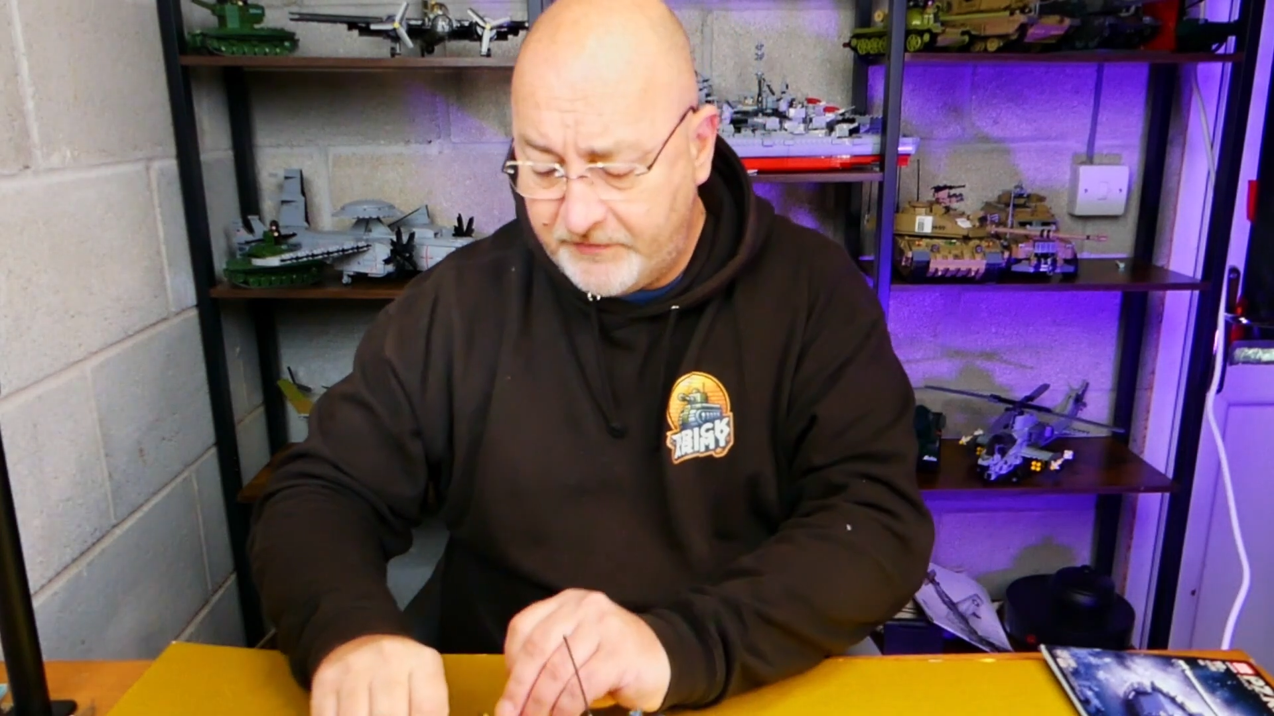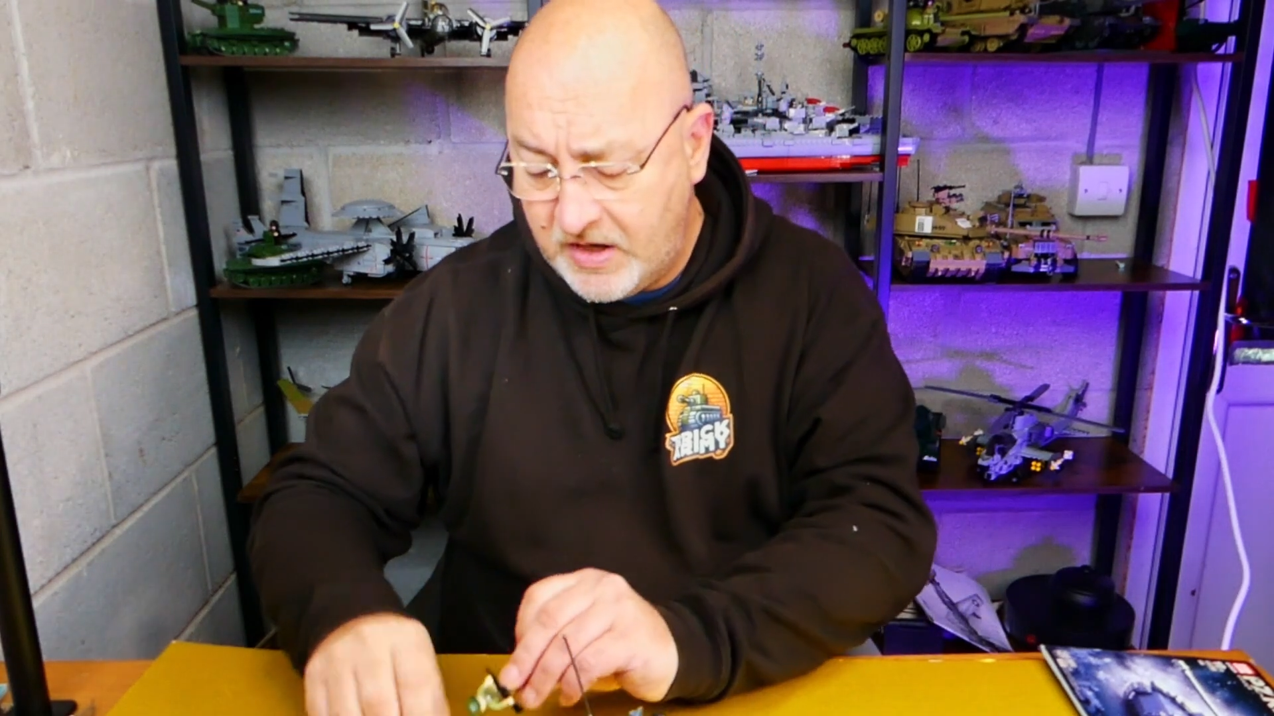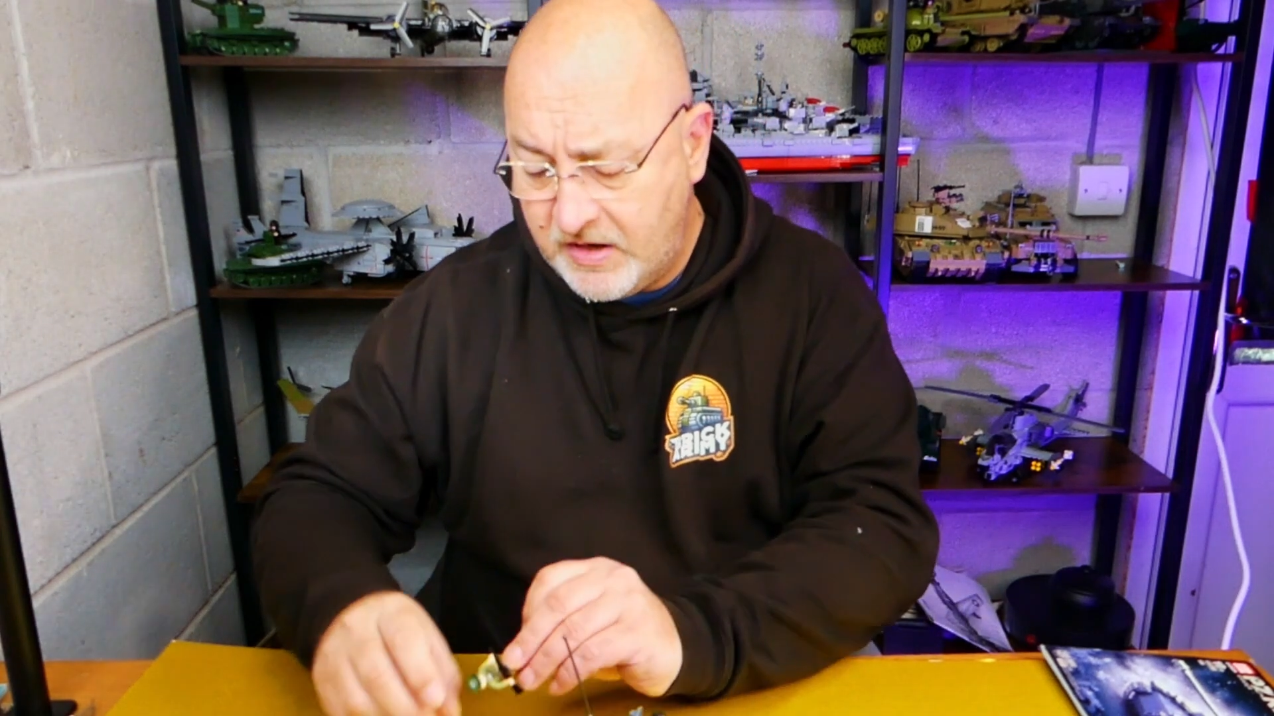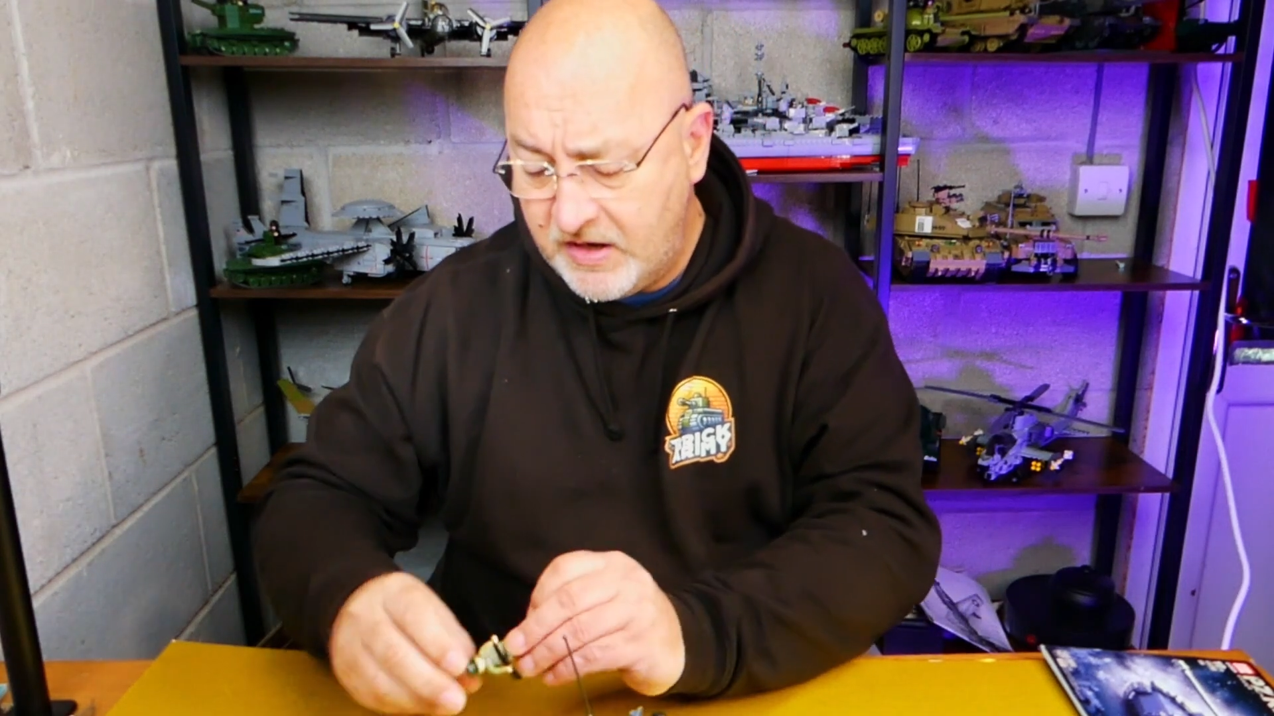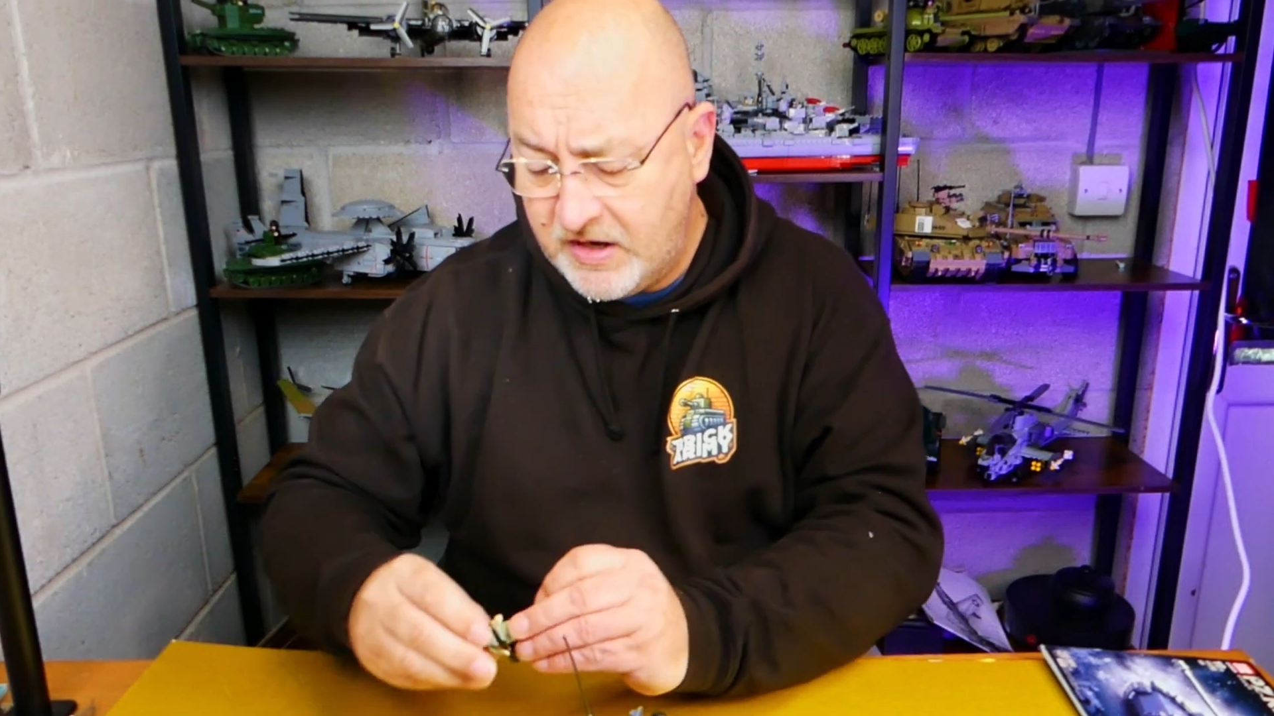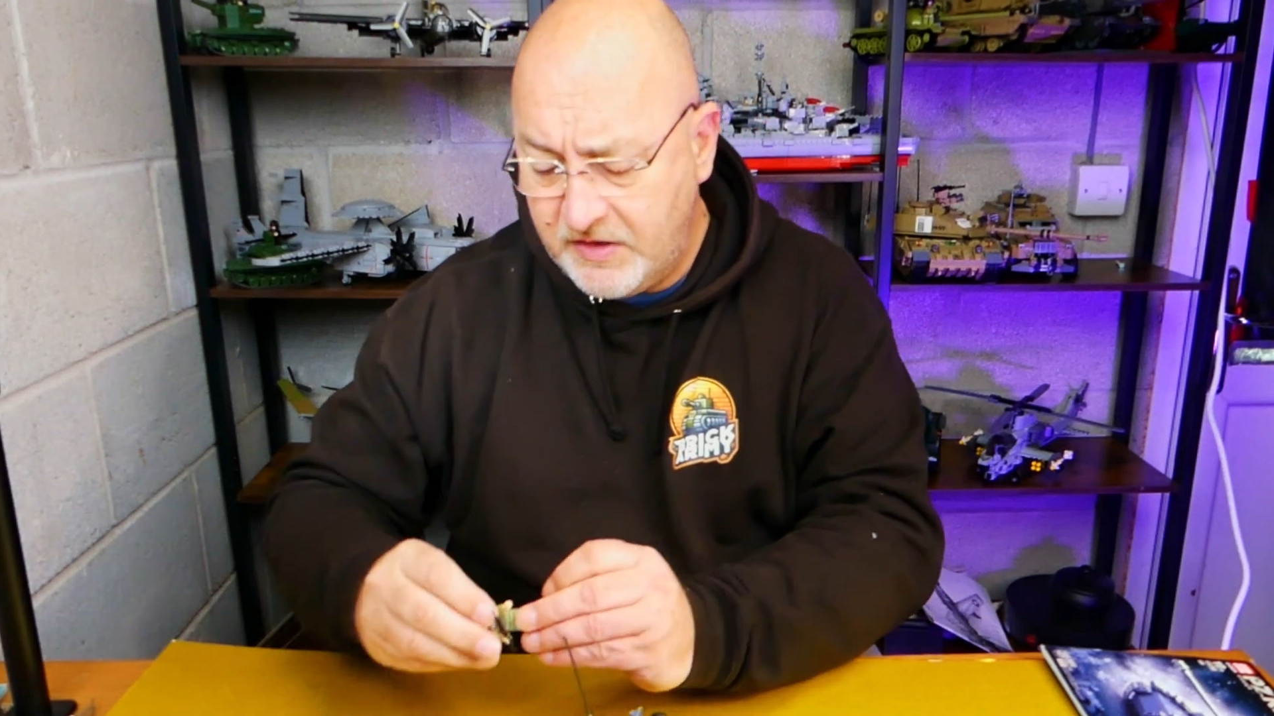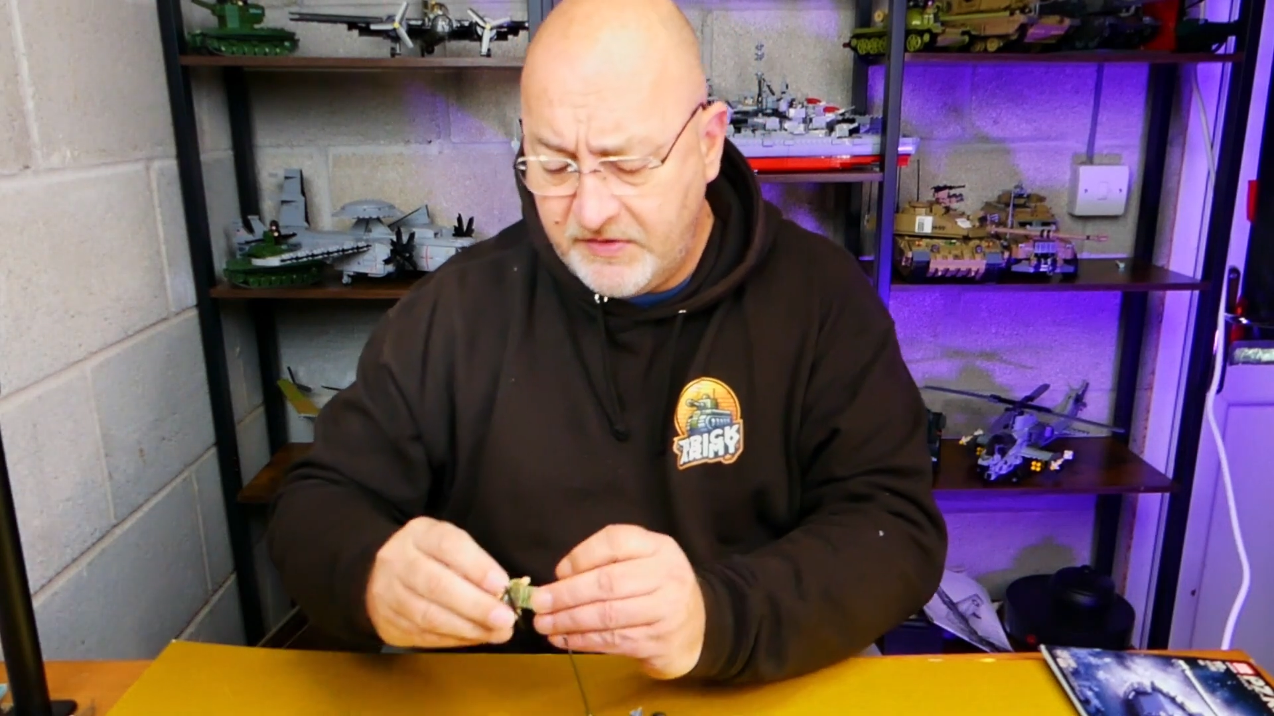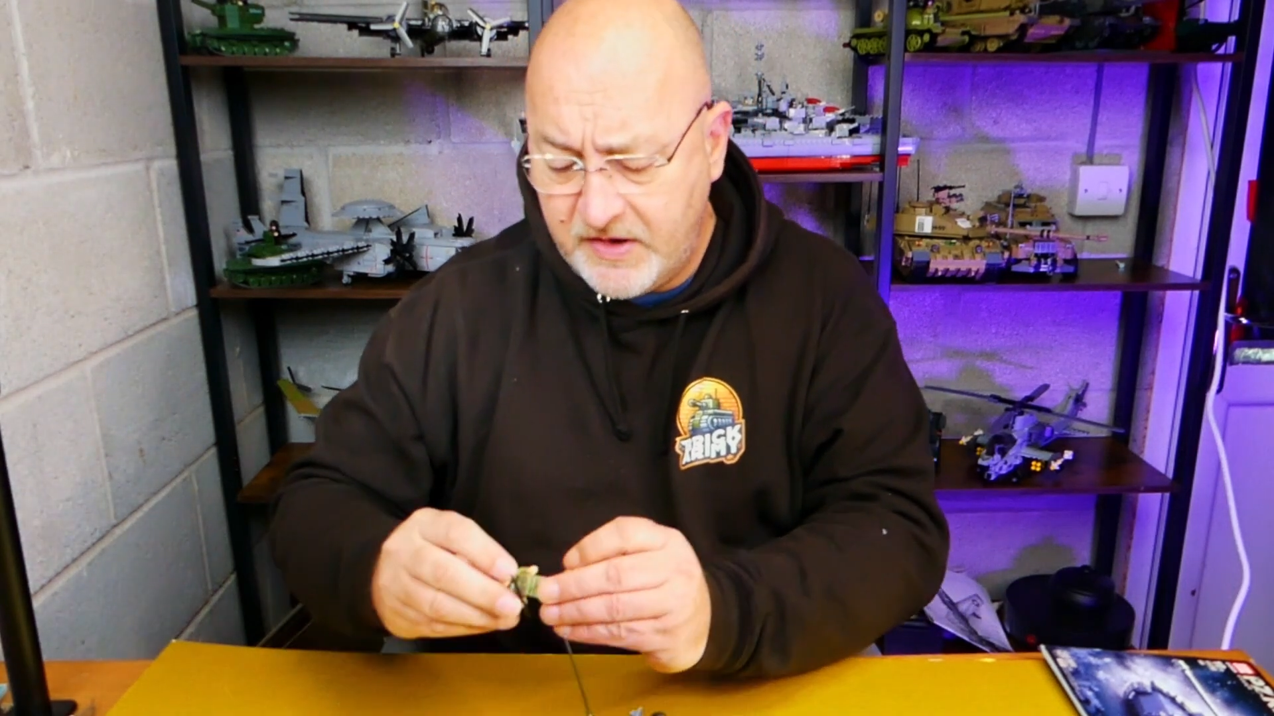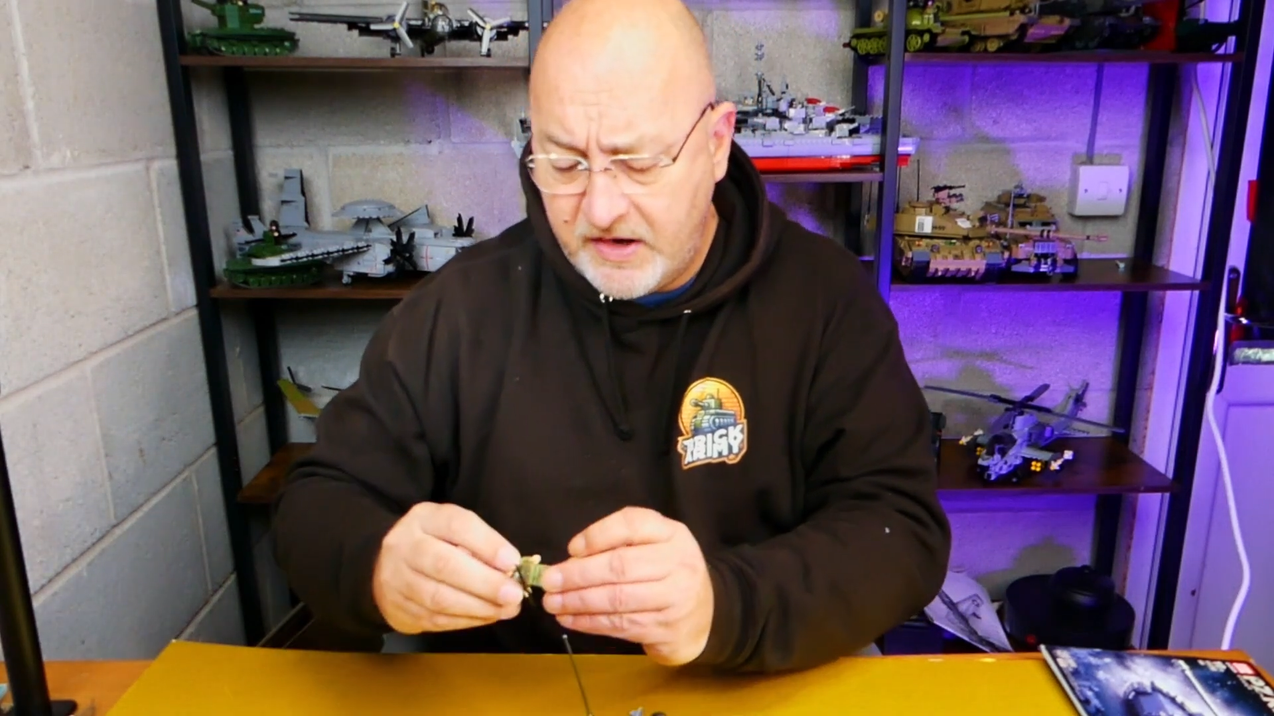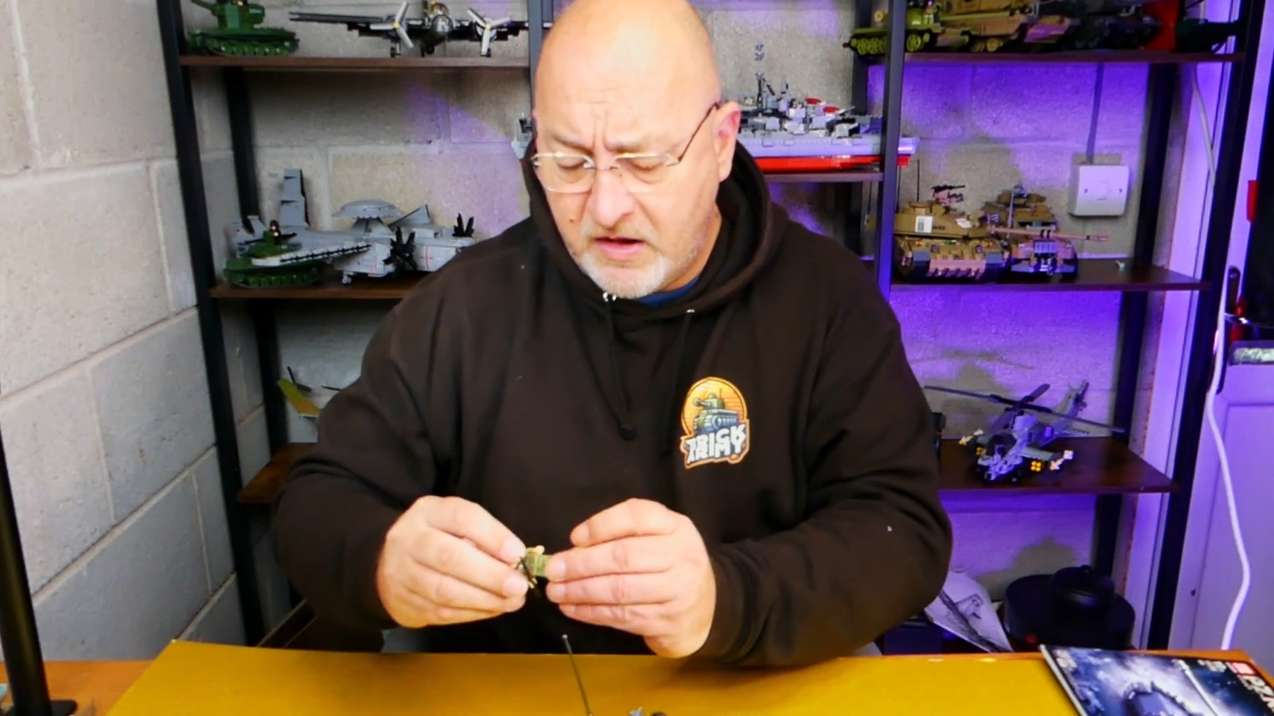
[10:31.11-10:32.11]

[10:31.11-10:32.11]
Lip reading: They